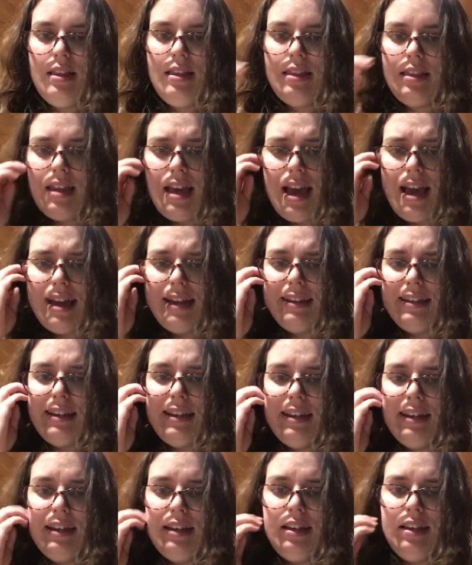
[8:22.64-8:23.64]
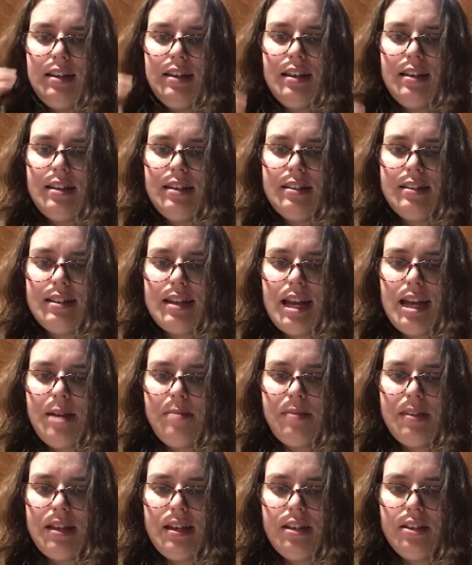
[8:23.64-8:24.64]
Then he did the
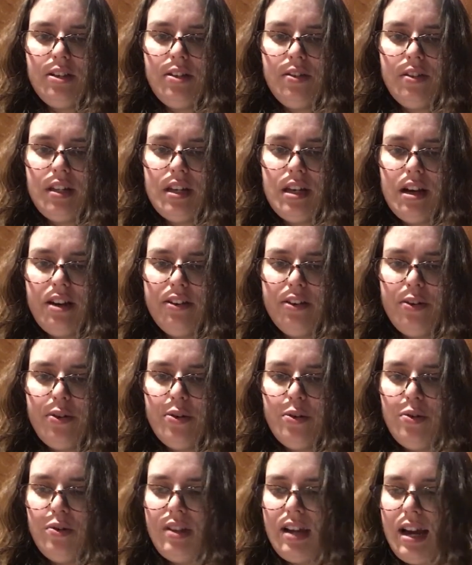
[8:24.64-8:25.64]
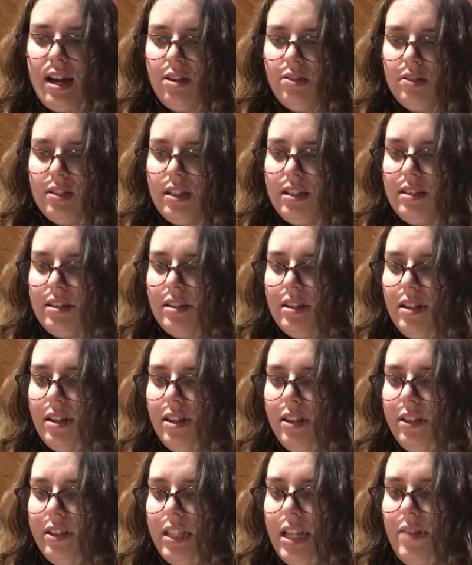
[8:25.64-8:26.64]
same thing to the other Who's houses,
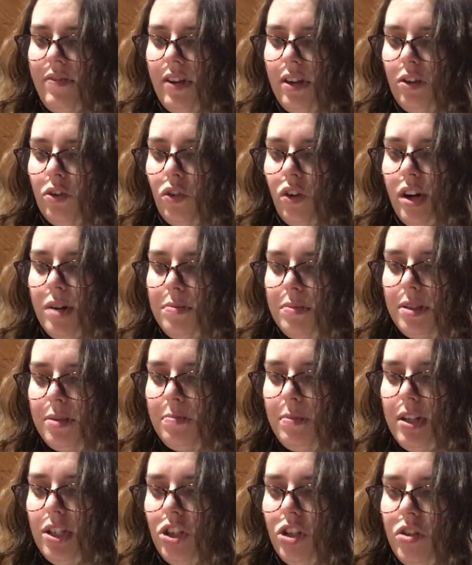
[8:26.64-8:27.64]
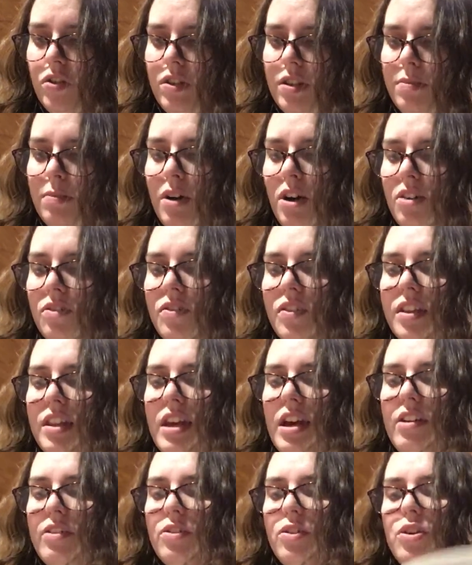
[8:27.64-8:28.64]
leaving crumbs much too small for
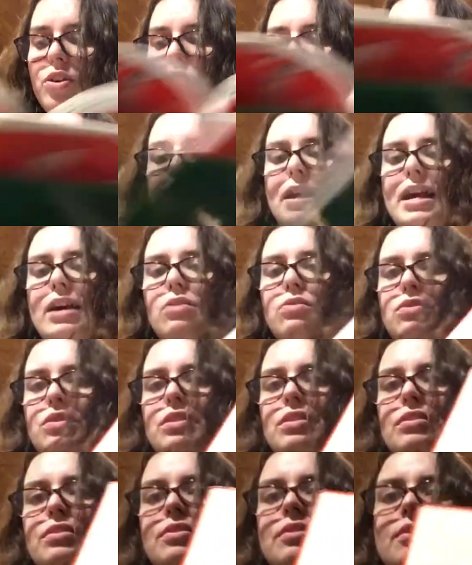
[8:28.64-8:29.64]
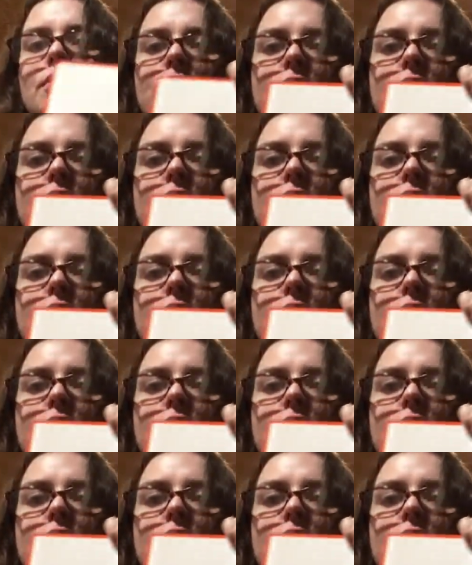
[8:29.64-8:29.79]
the other Who's mouses.